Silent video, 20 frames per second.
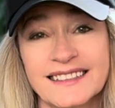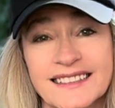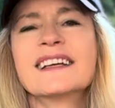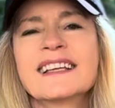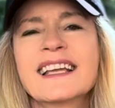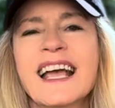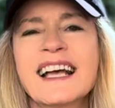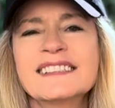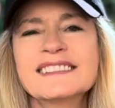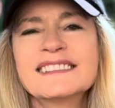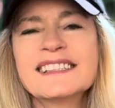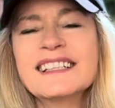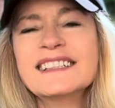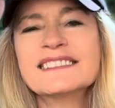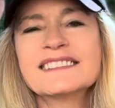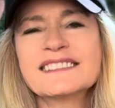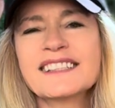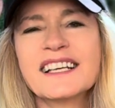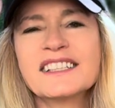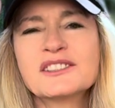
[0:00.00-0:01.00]
Ken's
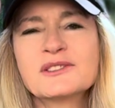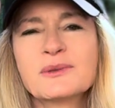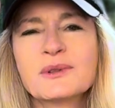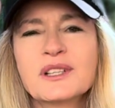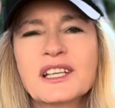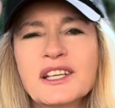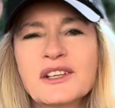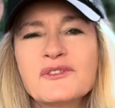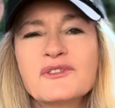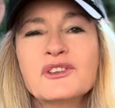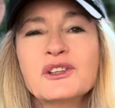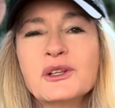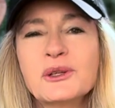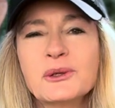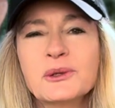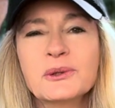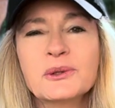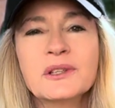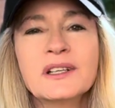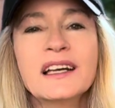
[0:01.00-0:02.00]
insights will give
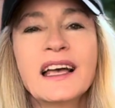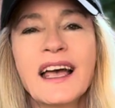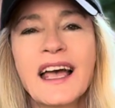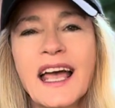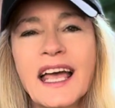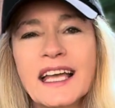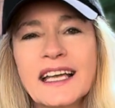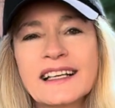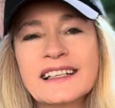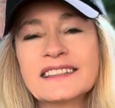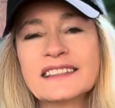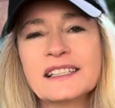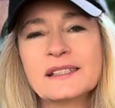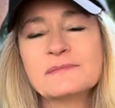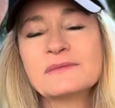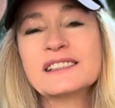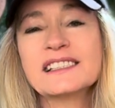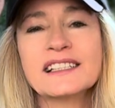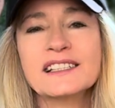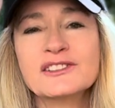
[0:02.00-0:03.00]
you a
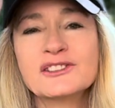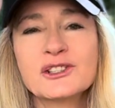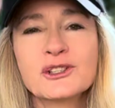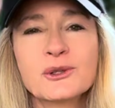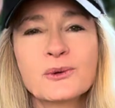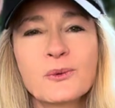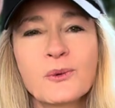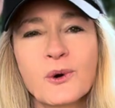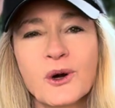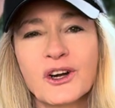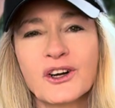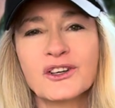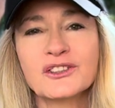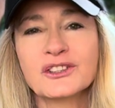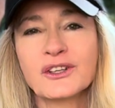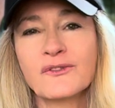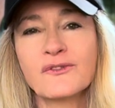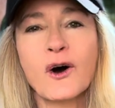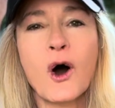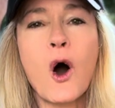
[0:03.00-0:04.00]
glimpse into the world
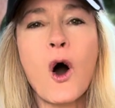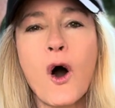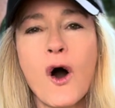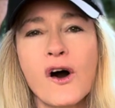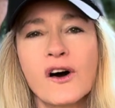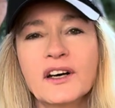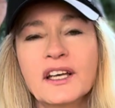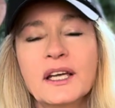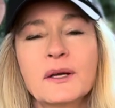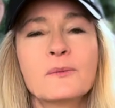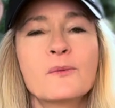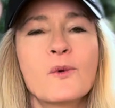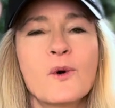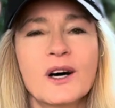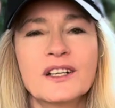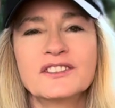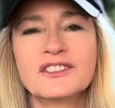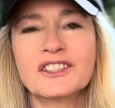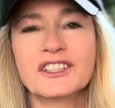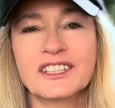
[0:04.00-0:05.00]
of awe and
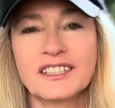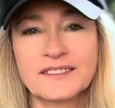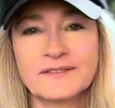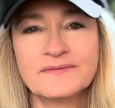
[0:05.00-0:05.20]
wonder.